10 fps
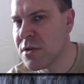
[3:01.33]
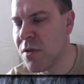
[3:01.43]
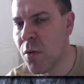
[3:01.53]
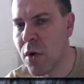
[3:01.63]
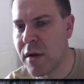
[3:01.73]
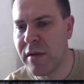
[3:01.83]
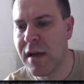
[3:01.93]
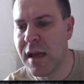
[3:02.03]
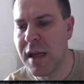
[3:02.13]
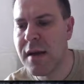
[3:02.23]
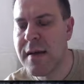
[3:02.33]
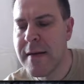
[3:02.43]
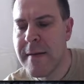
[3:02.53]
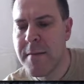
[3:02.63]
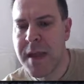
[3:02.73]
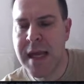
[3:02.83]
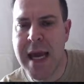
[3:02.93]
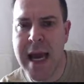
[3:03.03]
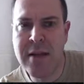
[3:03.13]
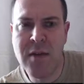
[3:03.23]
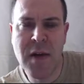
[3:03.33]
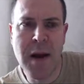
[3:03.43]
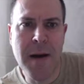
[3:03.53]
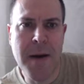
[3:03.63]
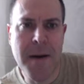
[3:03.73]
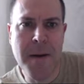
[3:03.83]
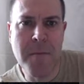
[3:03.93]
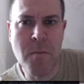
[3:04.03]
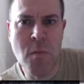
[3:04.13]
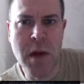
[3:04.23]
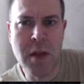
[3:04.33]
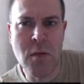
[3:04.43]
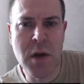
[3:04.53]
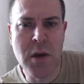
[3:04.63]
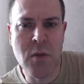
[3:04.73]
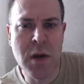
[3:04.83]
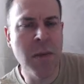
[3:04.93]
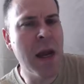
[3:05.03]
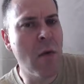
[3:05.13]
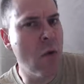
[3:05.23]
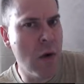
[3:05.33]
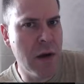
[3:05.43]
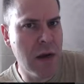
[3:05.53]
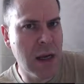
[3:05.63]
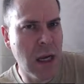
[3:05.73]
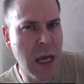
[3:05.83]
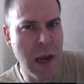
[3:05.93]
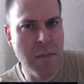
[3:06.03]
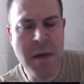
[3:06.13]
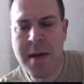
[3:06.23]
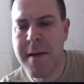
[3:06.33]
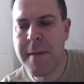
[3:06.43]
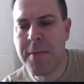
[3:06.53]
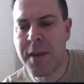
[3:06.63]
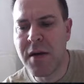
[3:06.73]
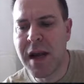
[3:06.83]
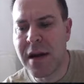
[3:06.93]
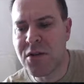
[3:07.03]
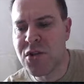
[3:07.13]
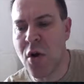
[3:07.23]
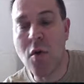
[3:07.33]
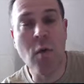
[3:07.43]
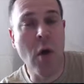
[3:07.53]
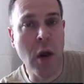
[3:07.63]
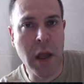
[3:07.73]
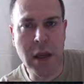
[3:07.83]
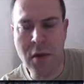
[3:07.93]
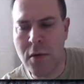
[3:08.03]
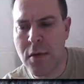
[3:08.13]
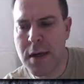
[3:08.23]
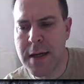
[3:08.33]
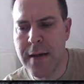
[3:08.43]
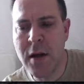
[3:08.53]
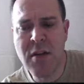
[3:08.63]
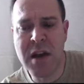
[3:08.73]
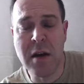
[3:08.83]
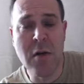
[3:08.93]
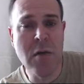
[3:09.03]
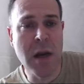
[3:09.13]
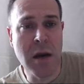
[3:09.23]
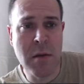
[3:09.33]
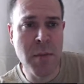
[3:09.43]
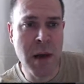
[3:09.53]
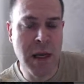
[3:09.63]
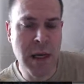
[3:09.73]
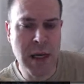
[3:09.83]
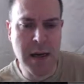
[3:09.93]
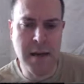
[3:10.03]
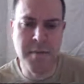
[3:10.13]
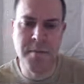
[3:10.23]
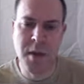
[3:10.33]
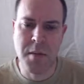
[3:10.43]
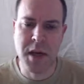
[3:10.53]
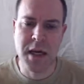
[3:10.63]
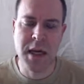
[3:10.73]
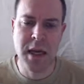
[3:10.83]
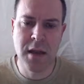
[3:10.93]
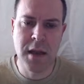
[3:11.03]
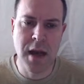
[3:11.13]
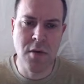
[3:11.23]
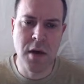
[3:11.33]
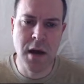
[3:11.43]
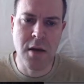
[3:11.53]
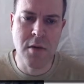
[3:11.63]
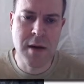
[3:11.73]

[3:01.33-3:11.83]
of warranty, yet when you make a warranty claim, they're kind of stonewalling you. Nothing new here, but I mean, how